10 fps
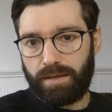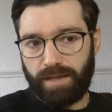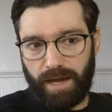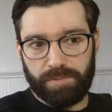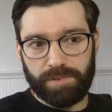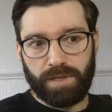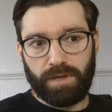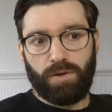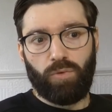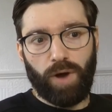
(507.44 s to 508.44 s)
types.
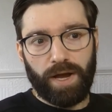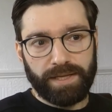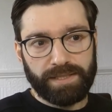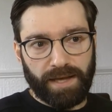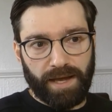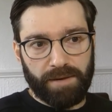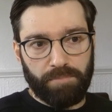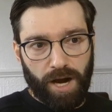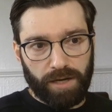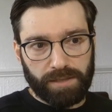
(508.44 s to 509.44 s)
One is
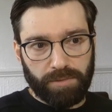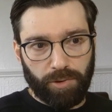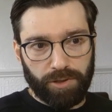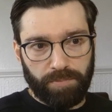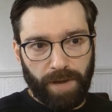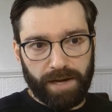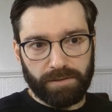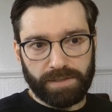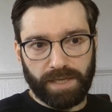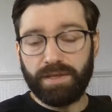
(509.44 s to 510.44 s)
unmarked point
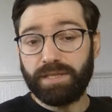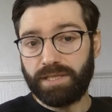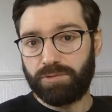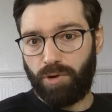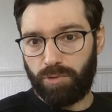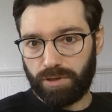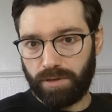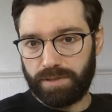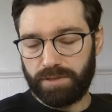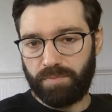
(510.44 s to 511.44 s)
patterns, and this is what we're
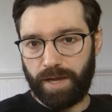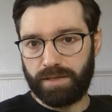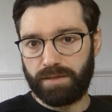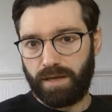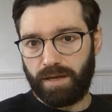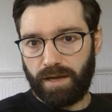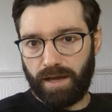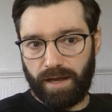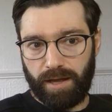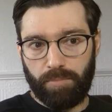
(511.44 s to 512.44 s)
going to spend
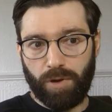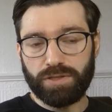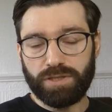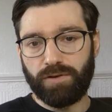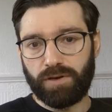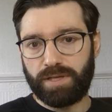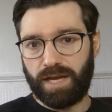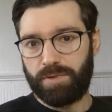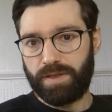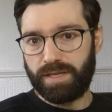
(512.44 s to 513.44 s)
uh, most of our
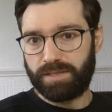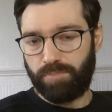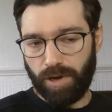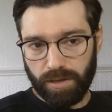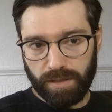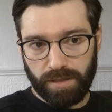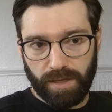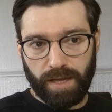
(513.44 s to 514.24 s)
time in this block,